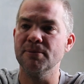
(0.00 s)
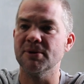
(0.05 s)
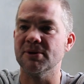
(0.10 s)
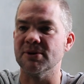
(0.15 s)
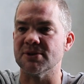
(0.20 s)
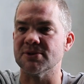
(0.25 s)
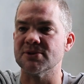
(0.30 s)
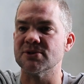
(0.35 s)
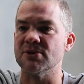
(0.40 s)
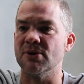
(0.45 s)

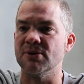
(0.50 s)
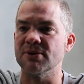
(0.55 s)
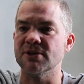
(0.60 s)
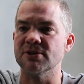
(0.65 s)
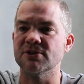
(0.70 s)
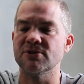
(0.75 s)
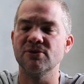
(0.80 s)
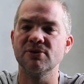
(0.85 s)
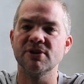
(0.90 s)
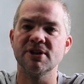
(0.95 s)
because it's only a
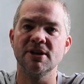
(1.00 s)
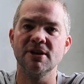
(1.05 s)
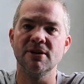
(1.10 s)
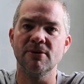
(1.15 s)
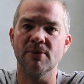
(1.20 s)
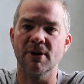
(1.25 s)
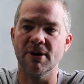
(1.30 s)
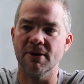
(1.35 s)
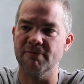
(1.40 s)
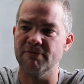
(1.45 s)
2
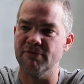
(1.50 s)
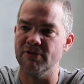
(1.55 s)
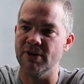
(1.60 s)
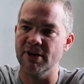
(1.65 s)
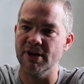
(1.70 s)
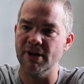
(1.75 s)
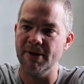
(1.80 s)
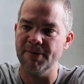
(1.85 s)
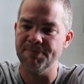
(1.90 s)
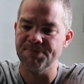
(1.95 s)
kilowatt
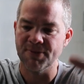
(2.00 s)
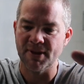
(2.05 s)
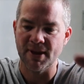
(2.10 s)
inverter.